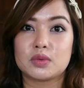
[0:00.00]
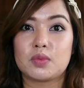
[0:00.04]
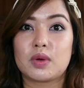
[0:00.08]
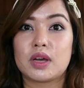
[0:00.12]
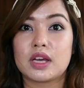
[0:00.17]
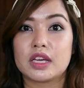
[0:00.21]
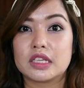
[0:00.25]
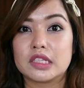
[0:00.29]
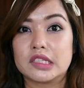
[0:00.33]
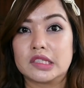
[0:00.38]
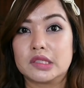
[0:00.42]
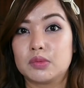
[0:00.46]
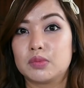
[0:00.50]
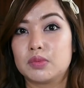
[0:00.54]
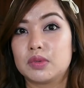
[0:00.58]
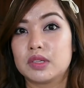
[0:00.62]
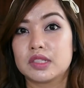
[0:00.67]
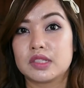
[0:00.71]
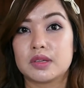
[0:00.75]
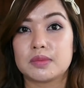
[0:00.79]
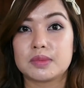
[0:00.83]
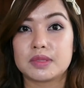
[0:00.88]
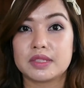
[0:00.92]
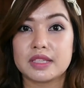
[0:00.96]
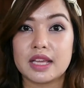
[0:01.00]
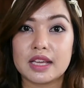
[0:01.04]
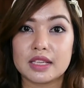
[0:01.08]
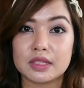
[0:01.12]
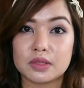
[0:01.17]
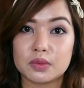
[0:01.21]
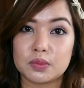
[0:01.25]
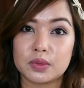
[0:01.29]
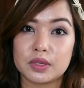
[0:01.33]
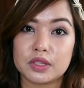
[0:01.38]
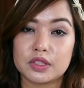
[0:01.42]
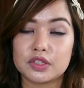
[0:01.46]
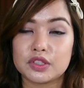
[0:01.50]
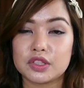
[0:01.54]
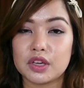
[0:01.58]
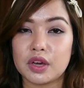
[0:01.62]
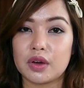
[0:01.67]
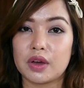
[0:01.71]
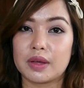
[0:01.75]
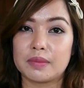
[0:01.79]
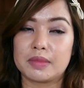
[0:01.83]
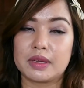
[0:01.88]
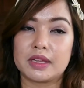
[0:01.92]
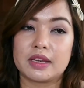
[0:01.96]
to why she was obsessed with the show
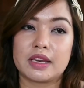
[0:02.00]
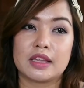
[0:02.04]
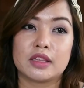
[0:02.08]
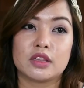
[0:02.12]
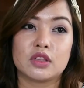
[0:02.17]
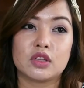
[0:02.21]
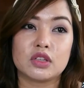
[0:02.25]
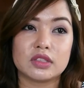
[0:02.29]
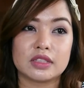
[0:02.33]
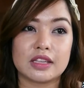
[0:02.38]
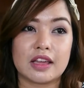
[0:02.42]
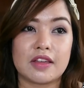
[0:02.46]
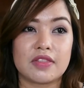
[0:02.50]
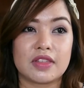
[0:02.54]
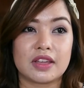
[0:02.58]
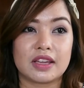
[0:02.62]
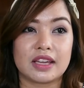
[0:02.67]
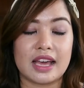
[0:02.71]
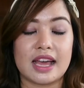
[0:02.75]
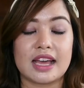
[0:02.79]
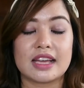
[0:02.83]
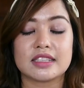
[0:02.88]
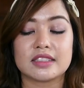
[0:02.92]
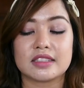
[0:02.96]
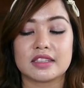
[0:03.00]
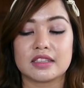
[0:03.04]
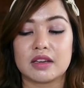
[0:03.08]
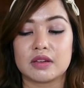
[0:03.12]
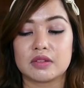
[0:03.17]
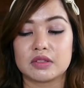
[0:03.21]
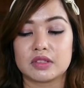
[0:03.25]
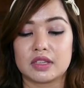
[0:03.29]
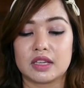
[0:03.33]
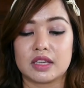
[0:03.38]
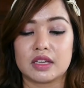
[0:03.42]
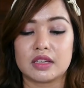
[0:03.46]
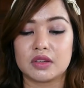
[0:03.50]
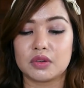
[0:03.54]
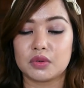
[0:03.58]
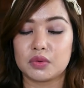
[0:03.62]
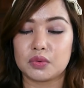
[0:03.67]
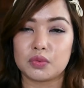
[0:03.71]
I mean I looked at the cast and I was like